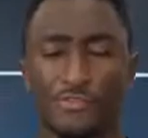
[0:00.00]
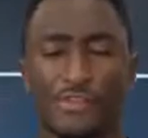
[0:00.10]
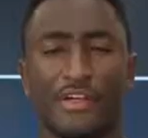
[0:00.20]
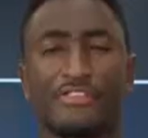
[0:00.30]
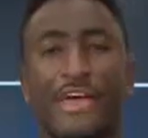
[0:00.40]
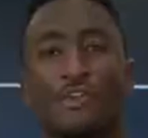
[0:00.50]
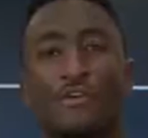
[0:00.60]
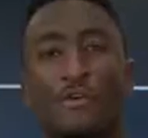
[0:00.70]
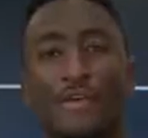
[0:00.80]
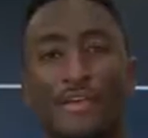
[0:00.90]
So the next
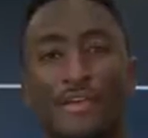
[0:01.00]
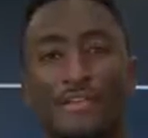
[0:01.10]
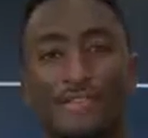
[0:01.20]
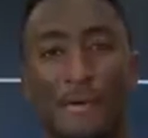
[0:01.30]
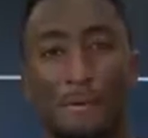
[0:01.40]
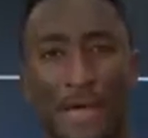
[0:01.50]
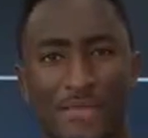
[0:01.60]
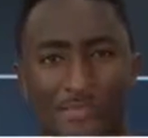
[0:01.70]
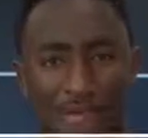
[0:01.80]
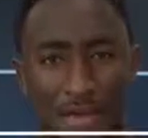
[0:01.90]
category is
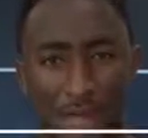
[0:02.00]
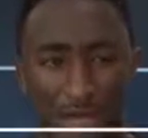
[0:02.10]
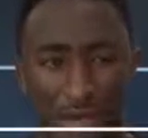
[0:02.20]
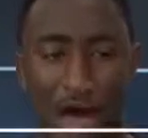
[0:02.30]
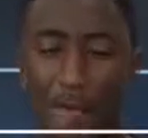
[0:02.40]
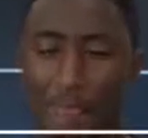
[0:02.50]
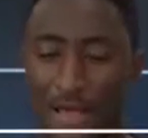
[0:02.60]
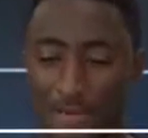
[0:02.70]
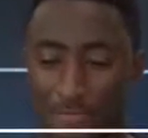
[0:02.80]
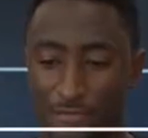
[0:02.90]
Best
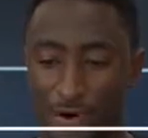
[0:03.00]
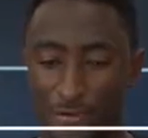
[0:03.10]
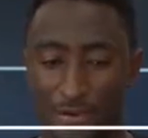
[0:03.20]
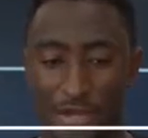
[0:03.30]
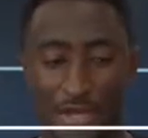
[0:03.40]
Compact Phone.